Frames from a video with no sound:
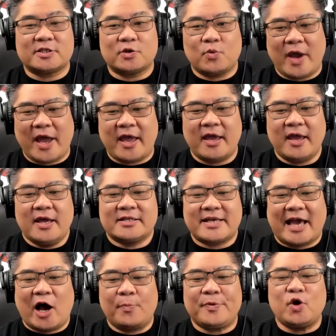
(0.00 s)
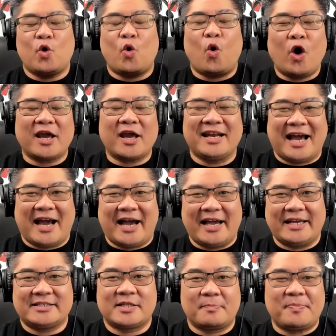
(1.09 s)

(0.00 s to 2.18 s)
is a way to help you organize